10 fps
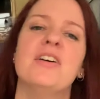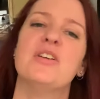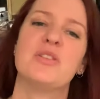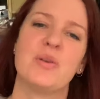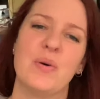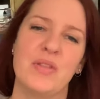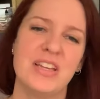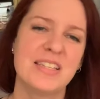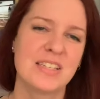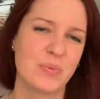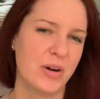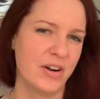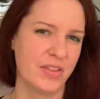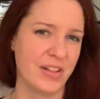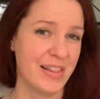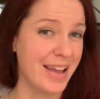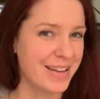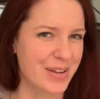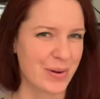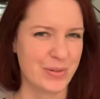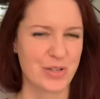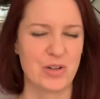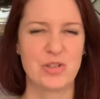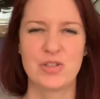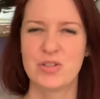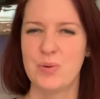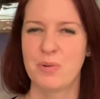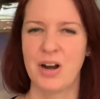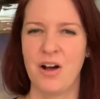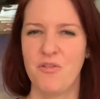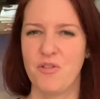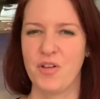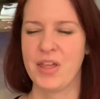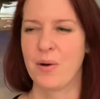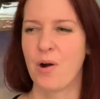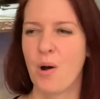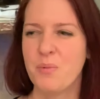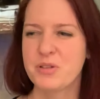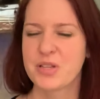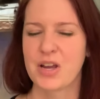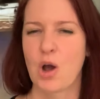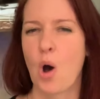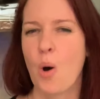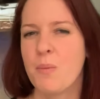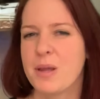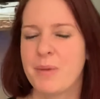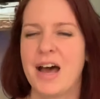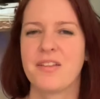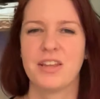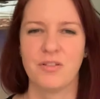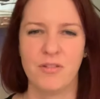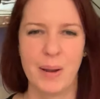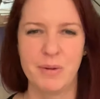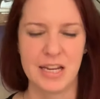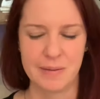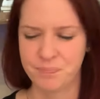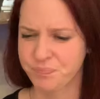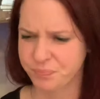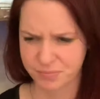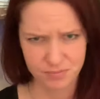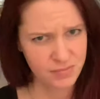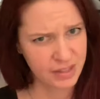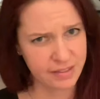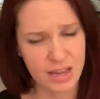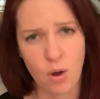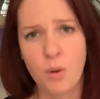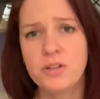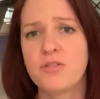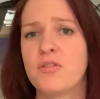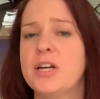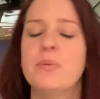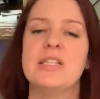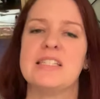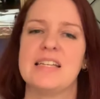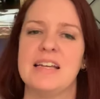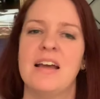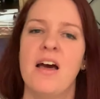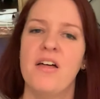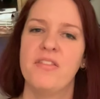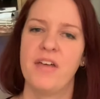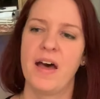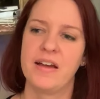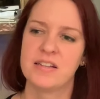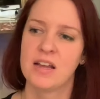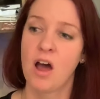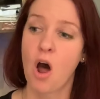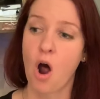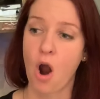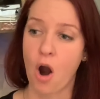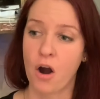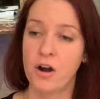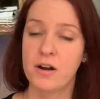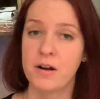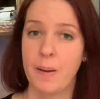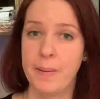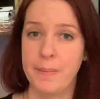So this is where the light codes are super helpful. They are almost like a homeopathic remedy. They hold a frequency that our